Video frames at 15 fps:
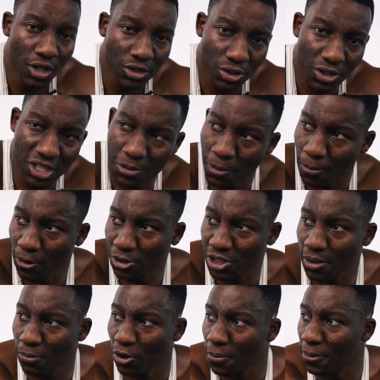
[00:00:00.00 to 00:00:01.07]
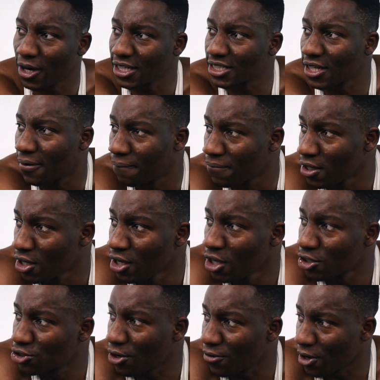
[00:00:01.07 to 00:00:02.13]
So disproportionate body parts.
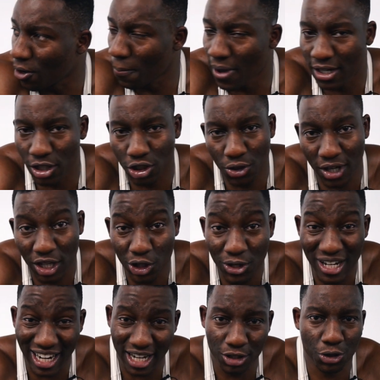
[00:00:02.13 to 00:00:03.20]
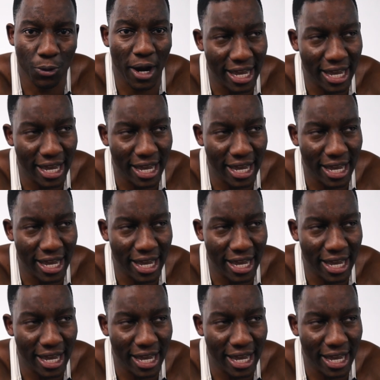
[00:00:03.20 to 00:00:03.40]
So I recommend you doing a unilateral